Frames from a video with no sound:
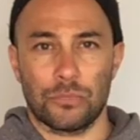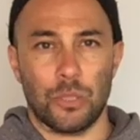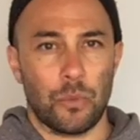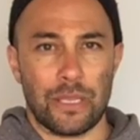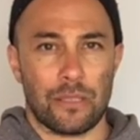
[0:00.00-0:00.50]

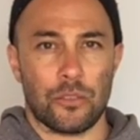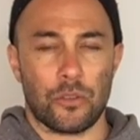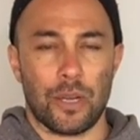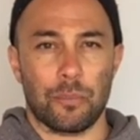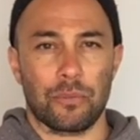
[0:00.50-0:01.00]
Don't waste a
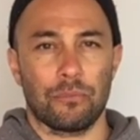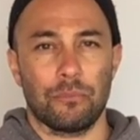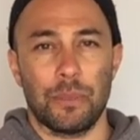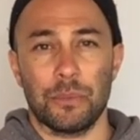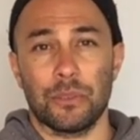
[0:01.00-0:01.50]
trip.
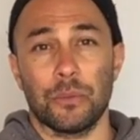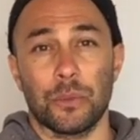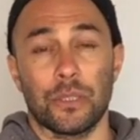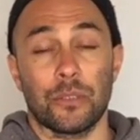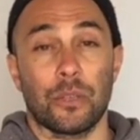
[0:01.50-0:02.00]
People who
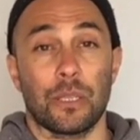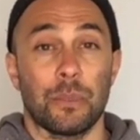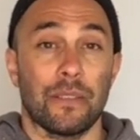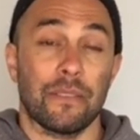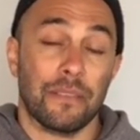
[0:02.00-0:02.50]
were
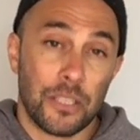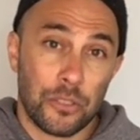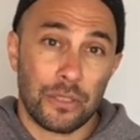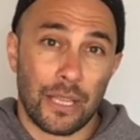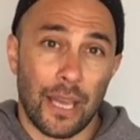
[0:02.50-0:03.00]
incredibly
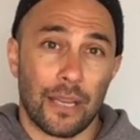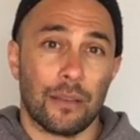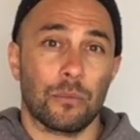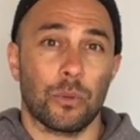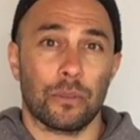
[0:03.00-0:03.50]
efficient at
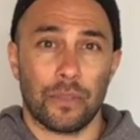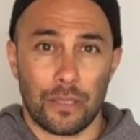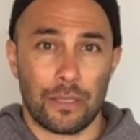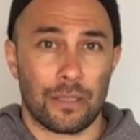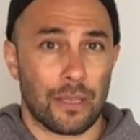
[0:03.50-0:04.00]
it were
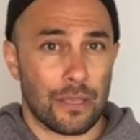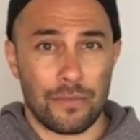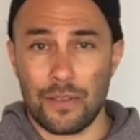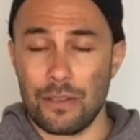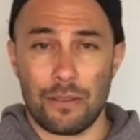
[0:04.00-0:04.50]
very
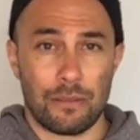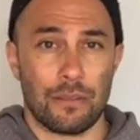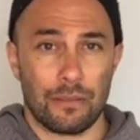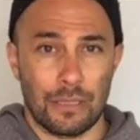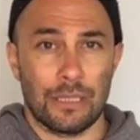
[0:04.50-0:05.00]
successful, and
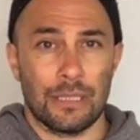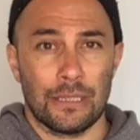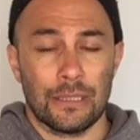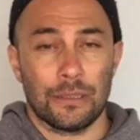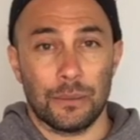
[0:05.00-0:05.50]

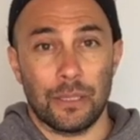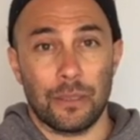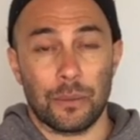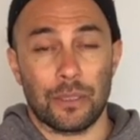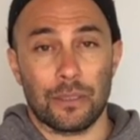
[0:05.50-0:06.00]
well,
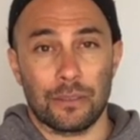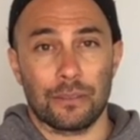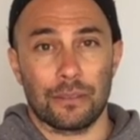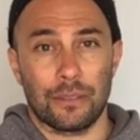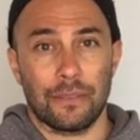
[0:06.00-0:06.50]
they were
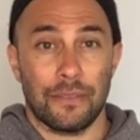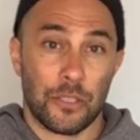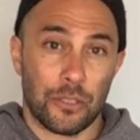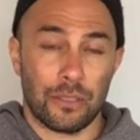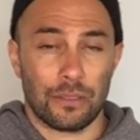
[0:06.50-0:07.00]

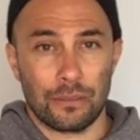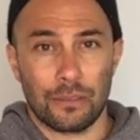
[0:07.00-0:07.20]
efficient.